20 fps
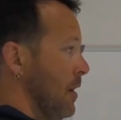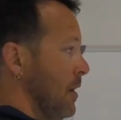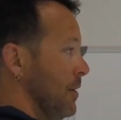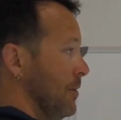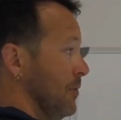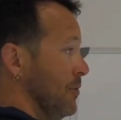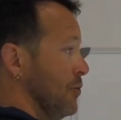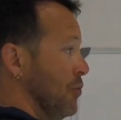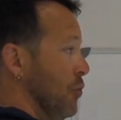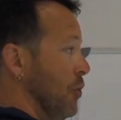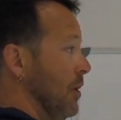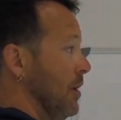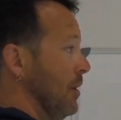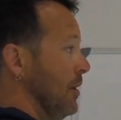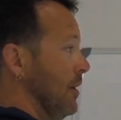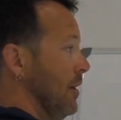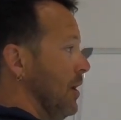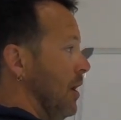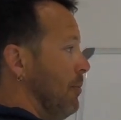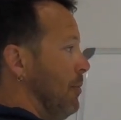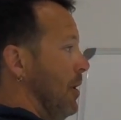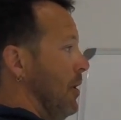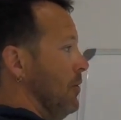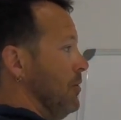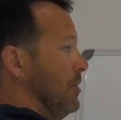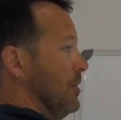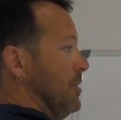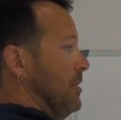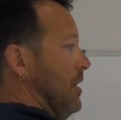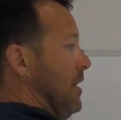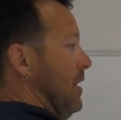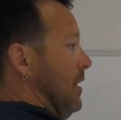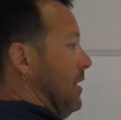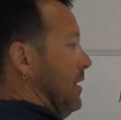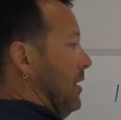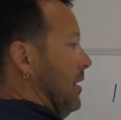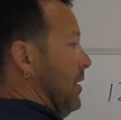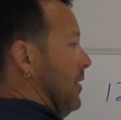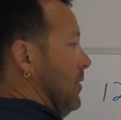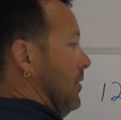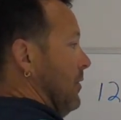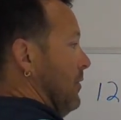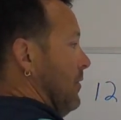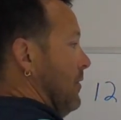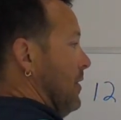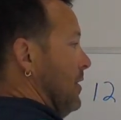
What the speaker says: So it's really about just taking out